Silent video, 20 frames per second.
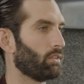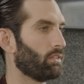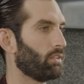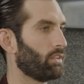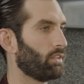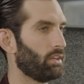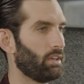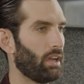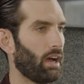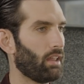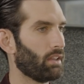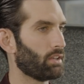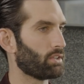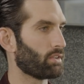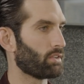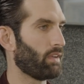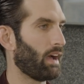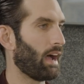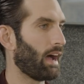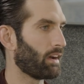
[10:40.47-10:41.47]
knowledge
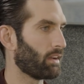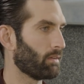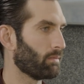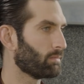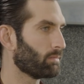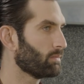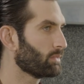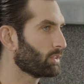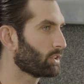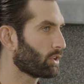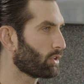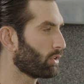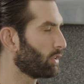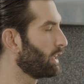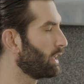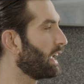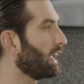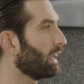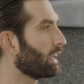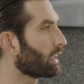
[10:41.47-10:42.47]
of how to
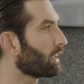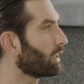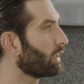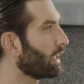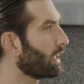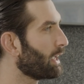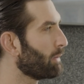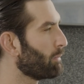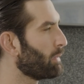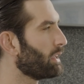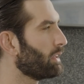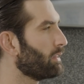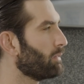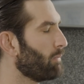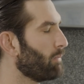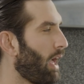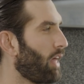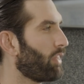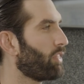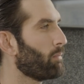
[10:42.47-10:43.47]
create a claim,
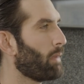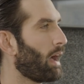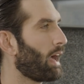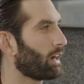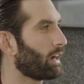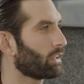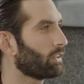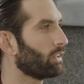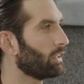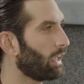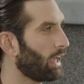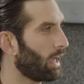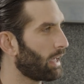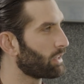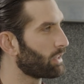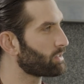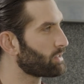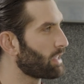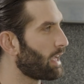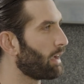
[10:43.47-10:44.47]
and mathematically how
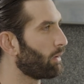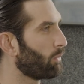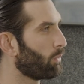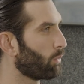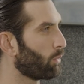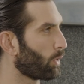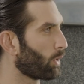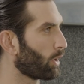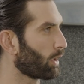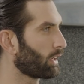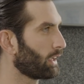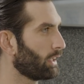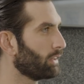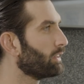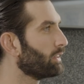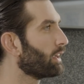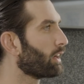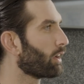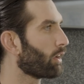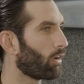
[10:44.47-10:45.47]
does that work?
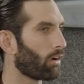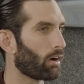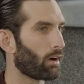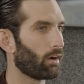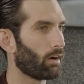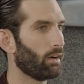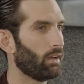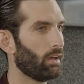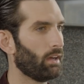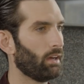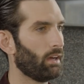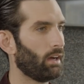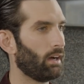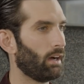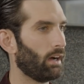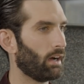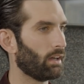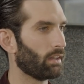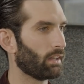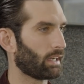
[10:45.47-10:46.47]
And there are,
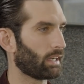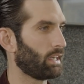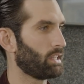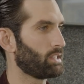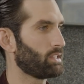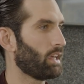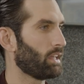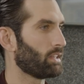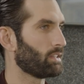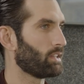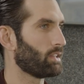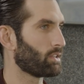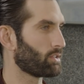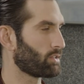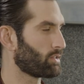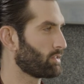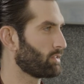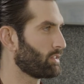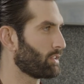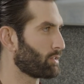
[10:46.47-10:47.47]
like I said,
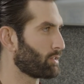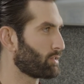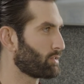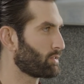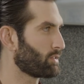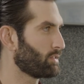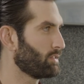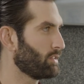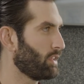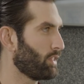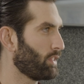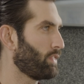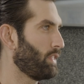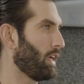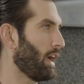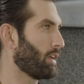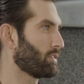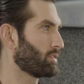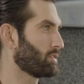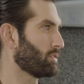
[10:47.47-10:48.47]
there's
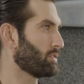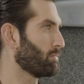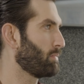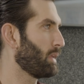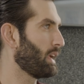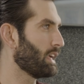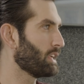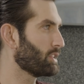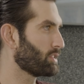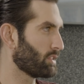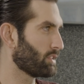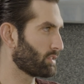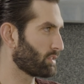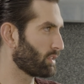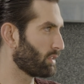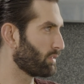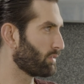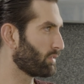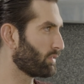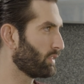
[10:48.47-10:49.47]
1,000 pages
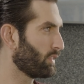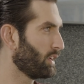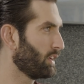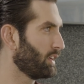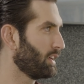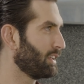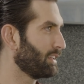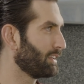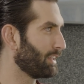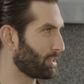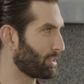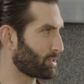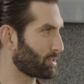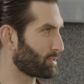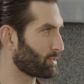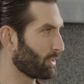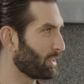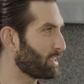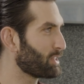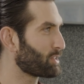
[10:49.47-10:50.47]
of
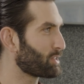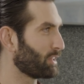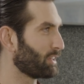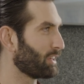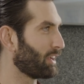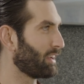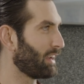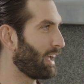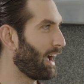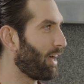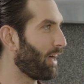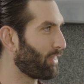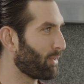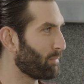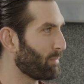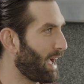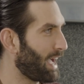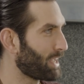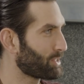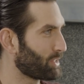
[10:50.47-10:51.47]
legislation on how the
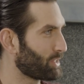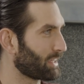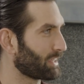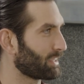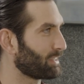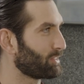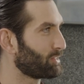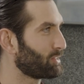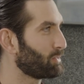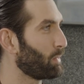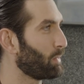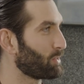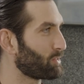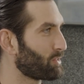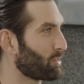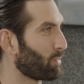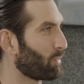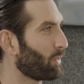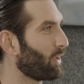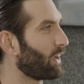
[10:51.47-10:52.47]
matching is
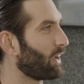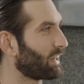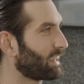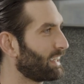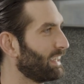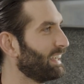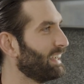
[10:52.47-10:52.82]
supposed to work.